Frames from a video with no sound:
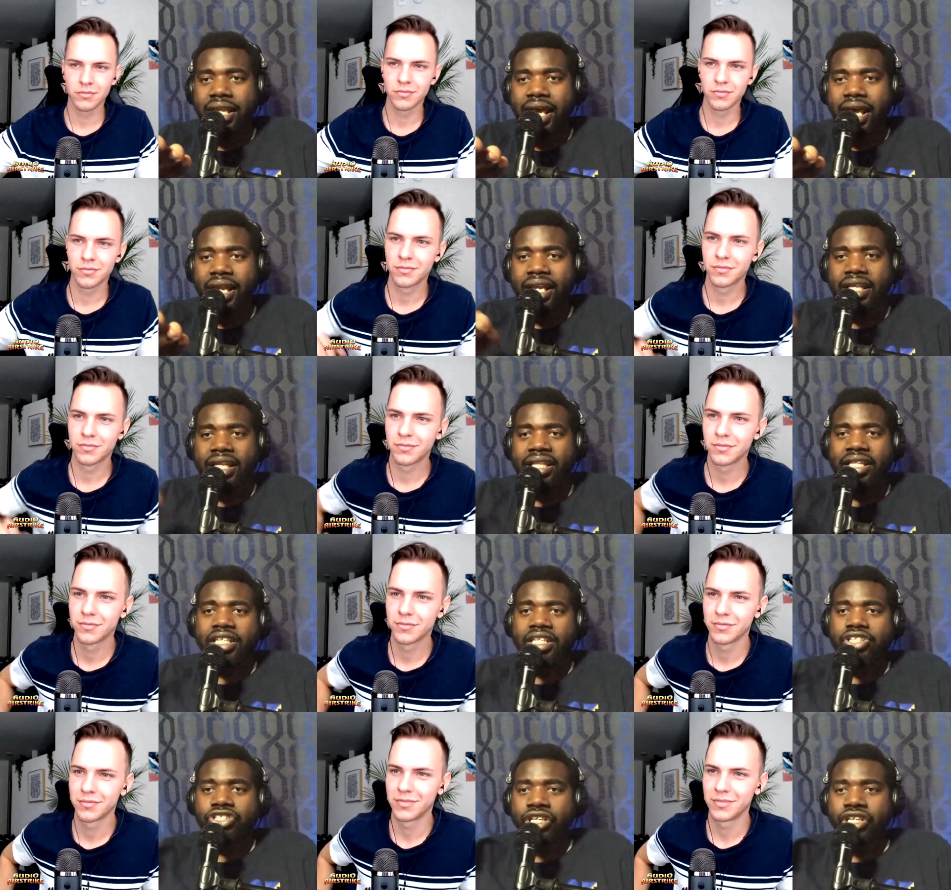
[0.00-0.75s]
Speaker 1: end of that,
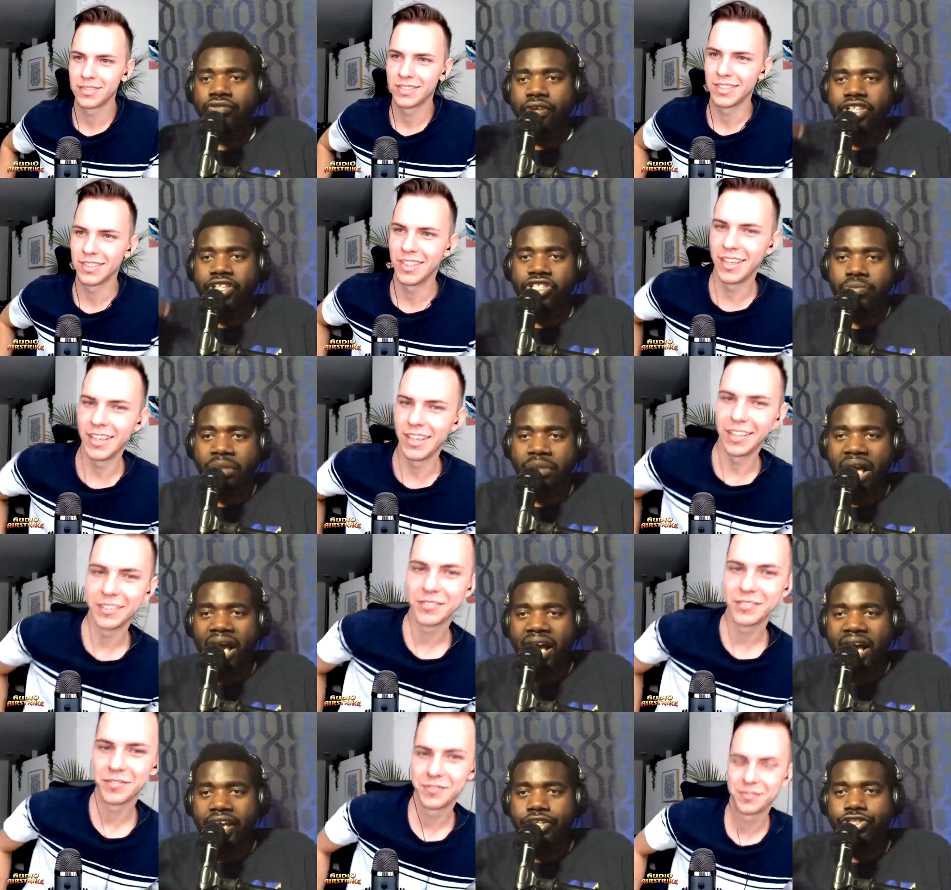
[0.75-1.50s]
and then the
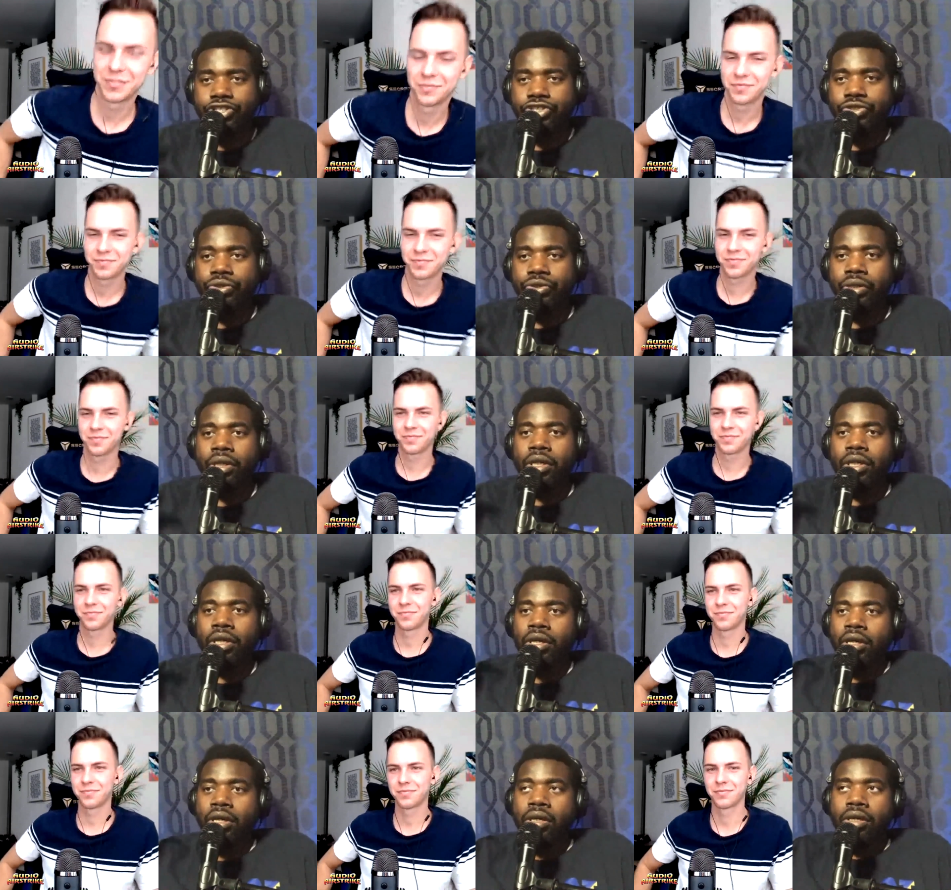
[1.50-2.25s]
generation yeah. behind
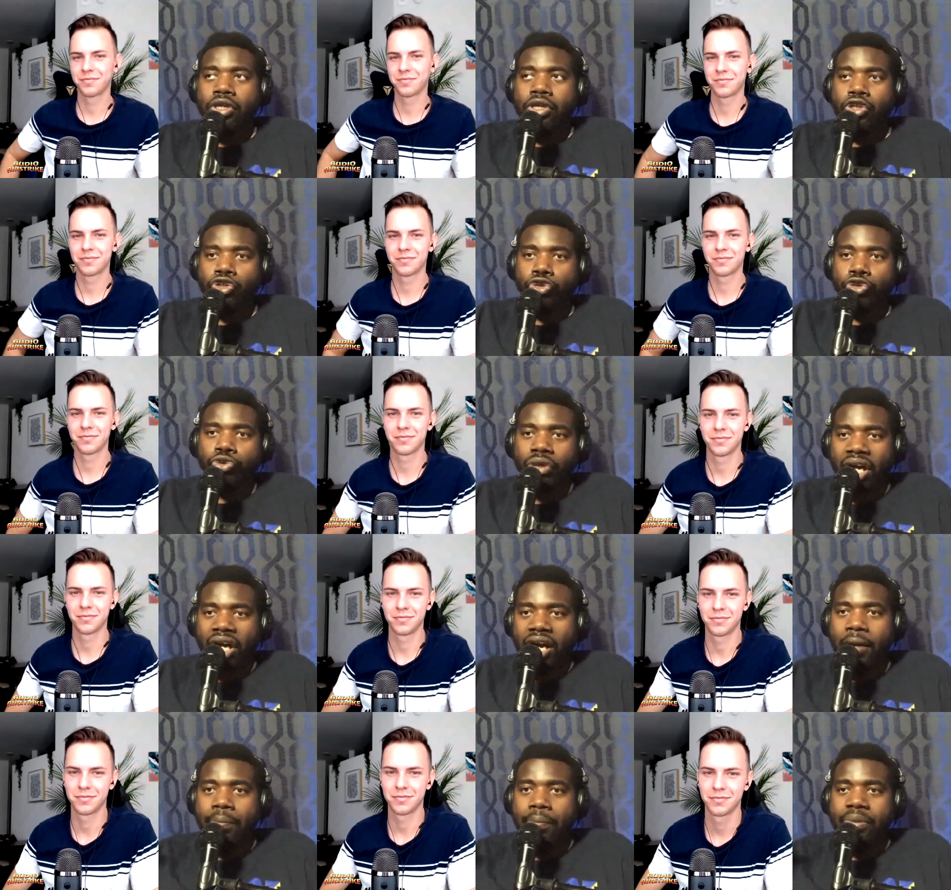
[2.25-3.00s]
you
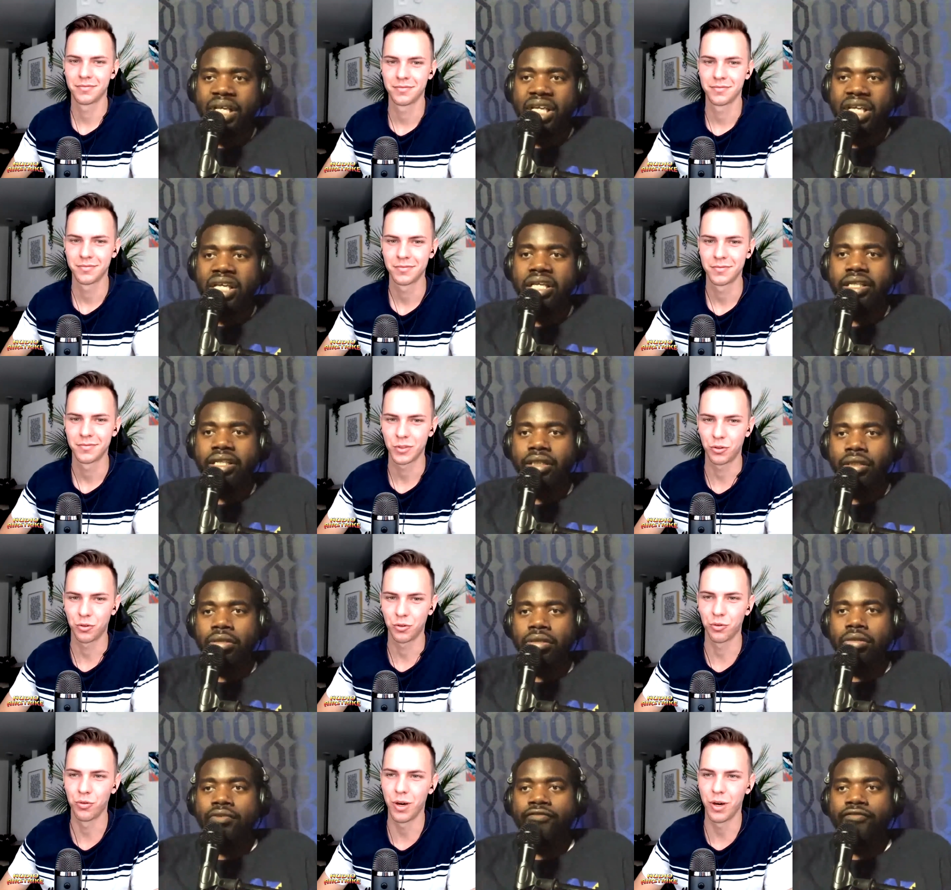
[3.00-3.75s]
grew up
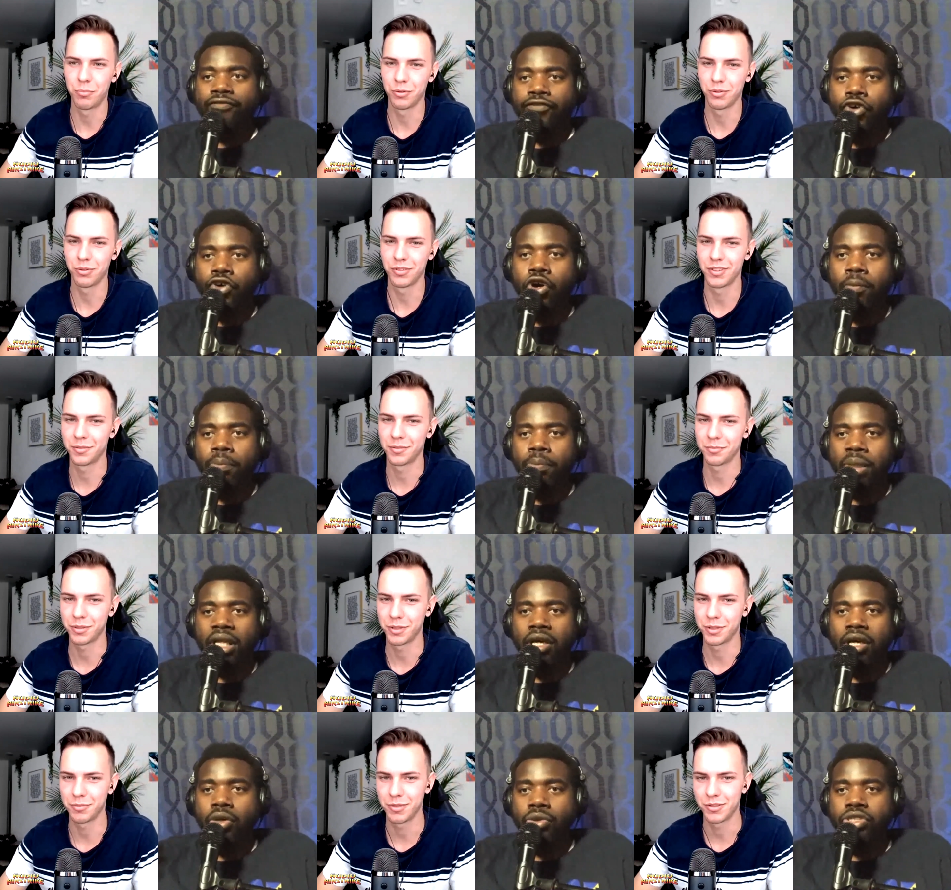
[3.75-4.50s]
in grew up
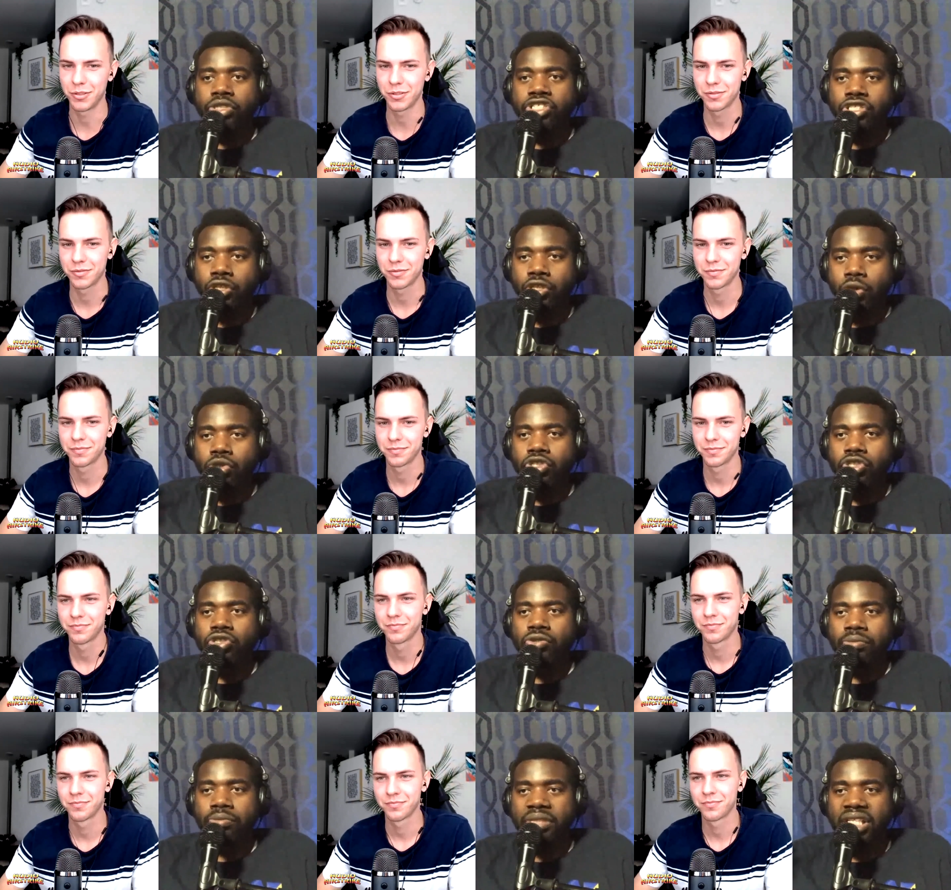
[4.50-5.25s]
full blown
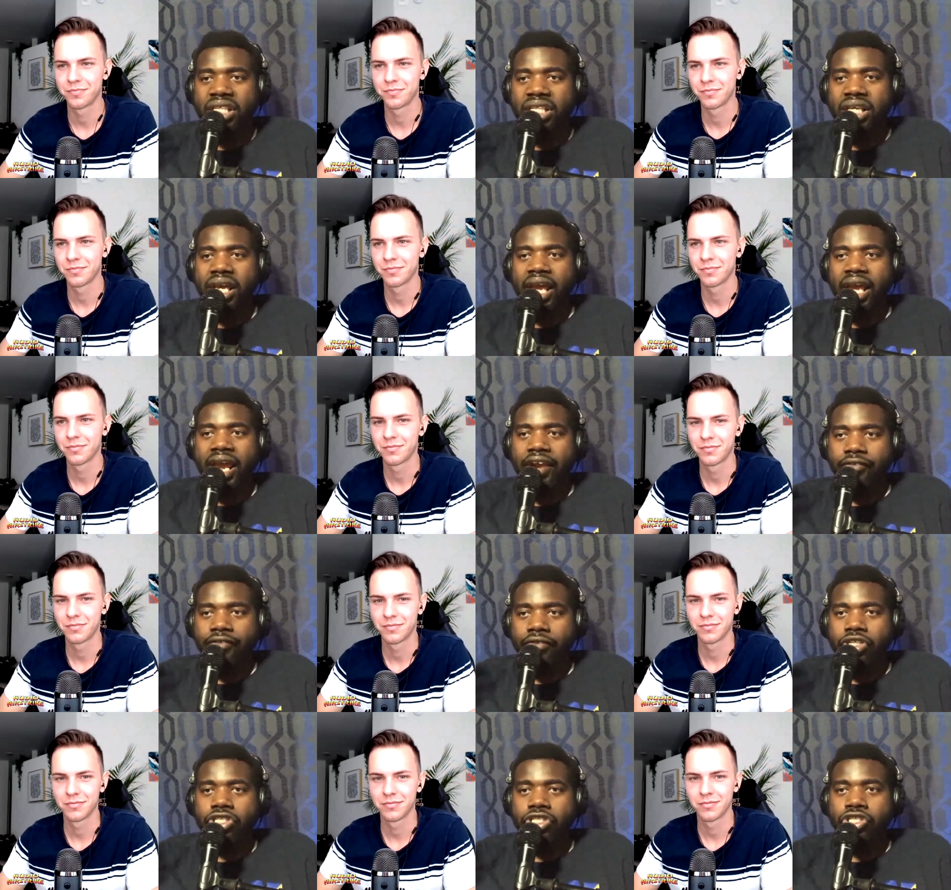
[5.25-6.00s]
social media
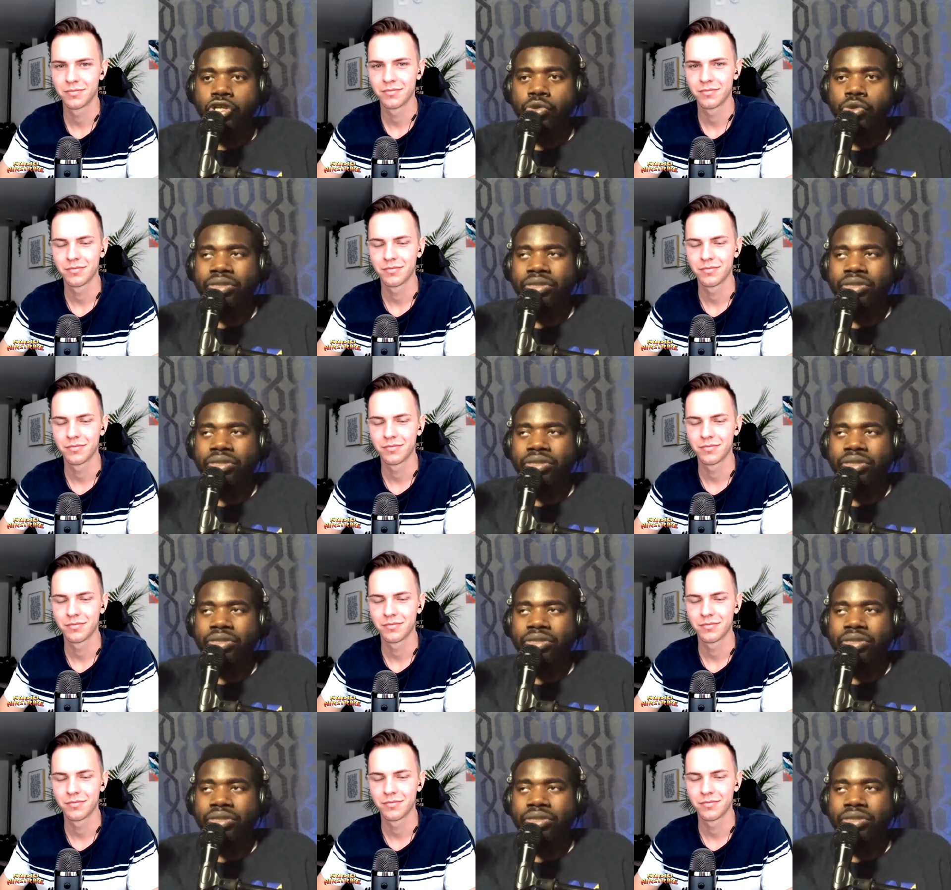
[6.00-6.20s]
era.